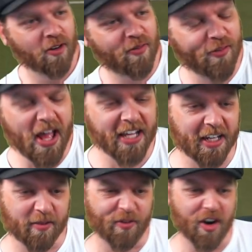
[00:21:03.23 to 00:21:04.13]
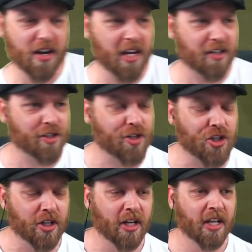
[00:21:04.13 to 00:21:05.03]
Fucking
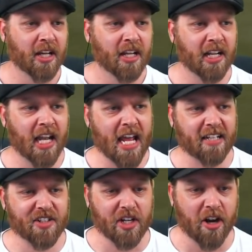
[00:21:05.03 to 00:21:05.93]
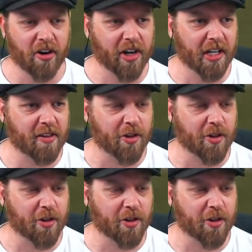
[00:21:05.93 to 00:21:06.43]
finish. Leyton Orient